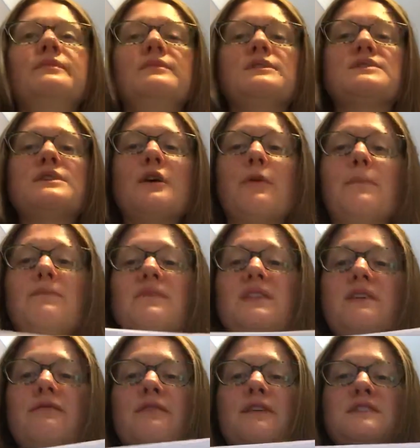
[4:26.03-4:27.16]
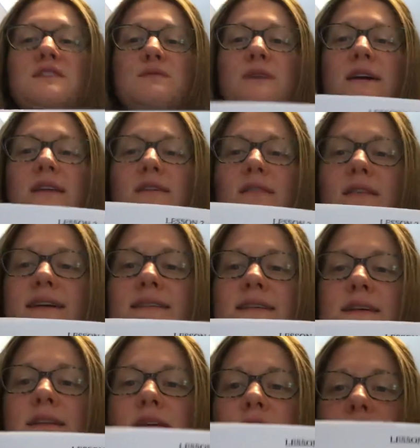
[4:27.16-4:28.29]
So the first one,
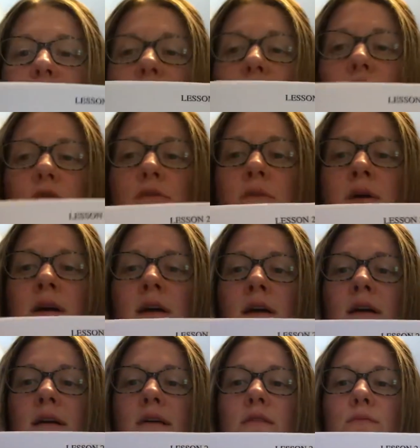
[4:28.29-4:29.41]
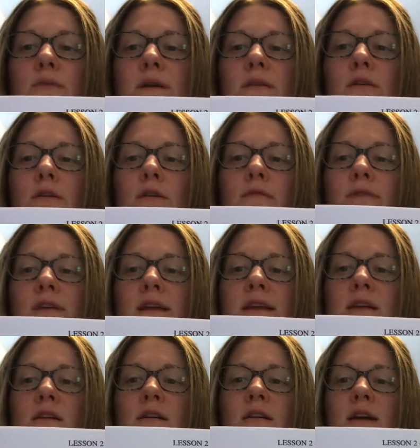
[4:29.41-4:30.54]
lesson 2, we look over
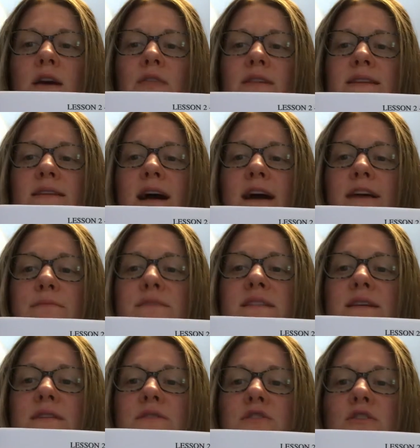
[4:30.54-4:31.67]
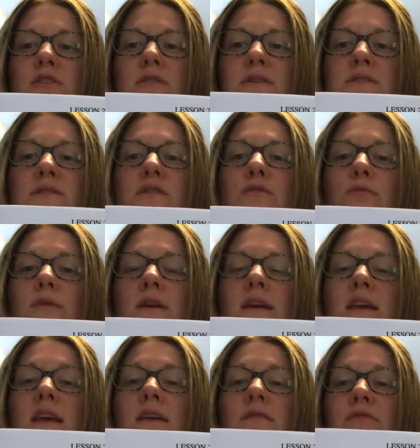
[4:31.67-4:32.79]
here and the time signature is
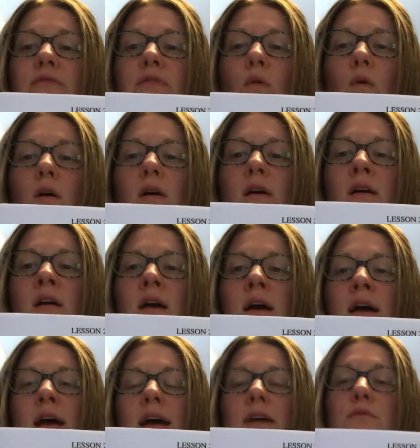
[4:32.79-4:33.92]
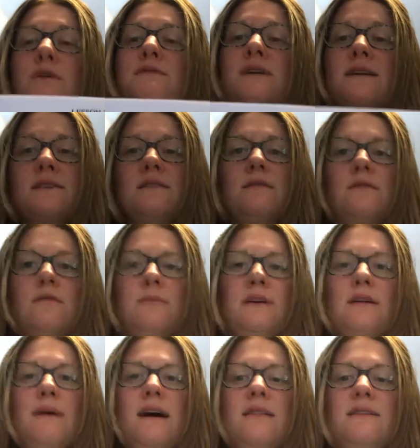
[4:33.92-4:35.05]
3/4. And we've talked a little bit
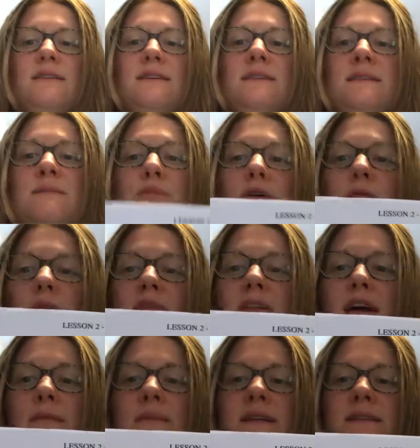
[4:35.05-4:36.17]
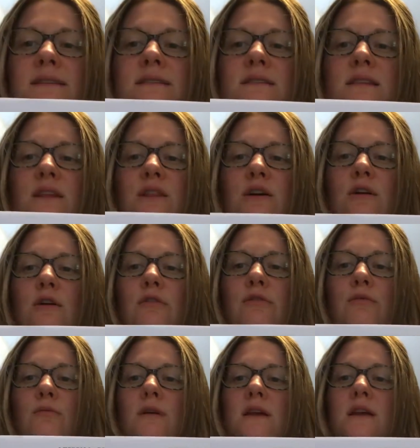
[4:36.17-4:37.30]
about this, but what that means is that there are
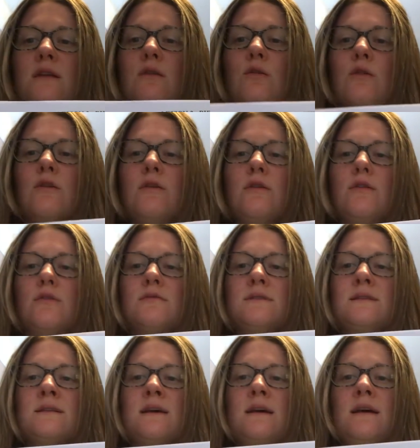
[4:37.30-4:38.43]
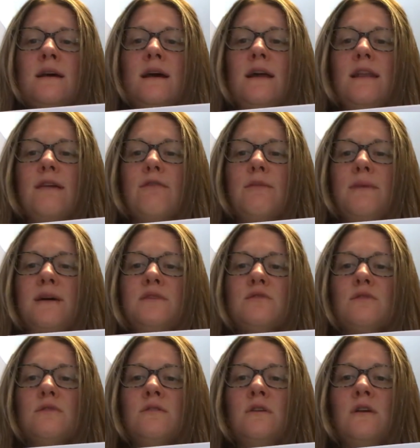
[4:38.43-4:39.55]
3 quarter notes in every measure,